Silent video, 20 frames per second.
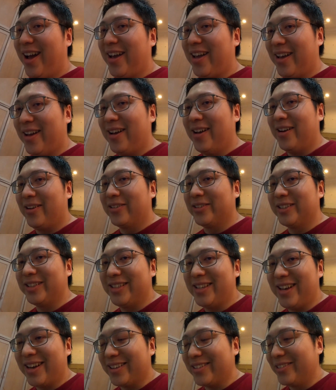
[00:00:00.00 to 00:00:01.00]
I
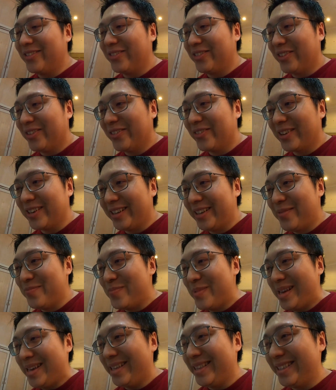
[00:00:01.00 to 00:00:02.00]
honestly don't know what
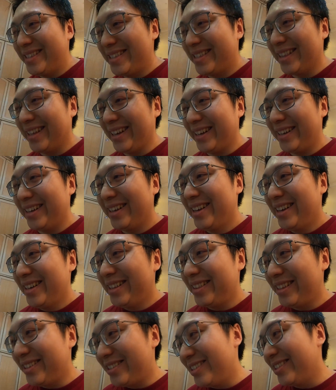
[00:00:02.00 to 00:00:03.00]
it means, like
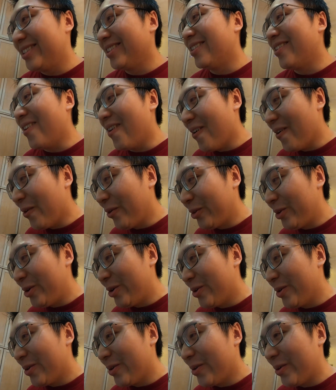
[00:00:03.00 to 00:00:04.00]
digital
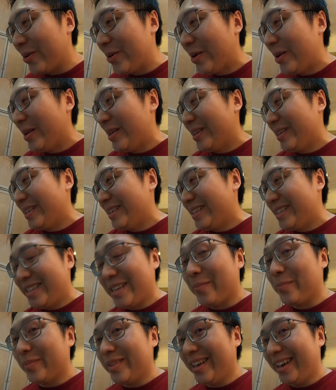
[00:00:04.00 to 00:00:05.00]
audio
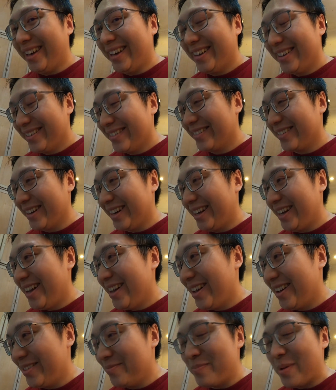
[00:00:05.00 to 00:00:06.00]
something. Okay,
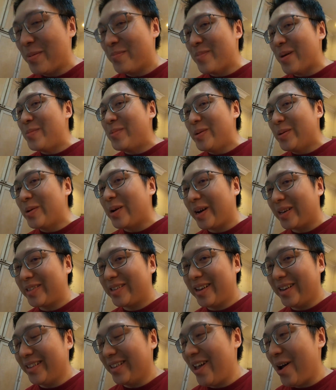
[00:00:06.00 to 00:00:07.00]
maybe you
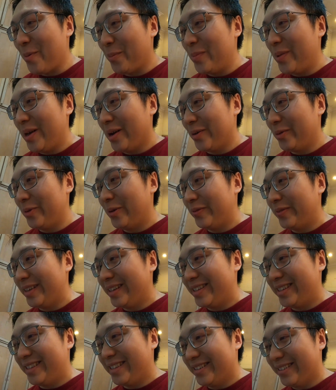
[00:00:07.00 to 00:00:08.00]
guys can help me out with
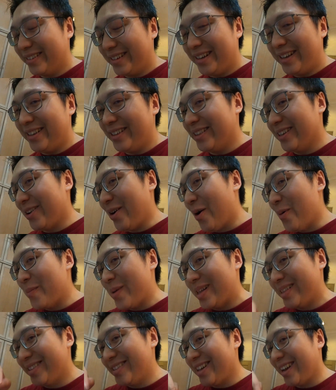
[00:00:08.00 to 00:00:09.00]
this, okay, in the
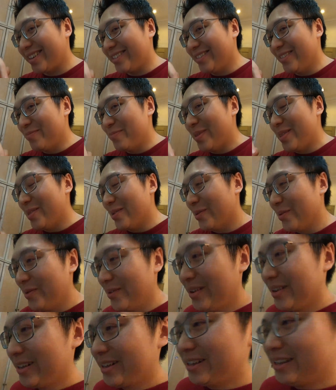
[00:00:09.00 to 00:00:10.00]
comment section below.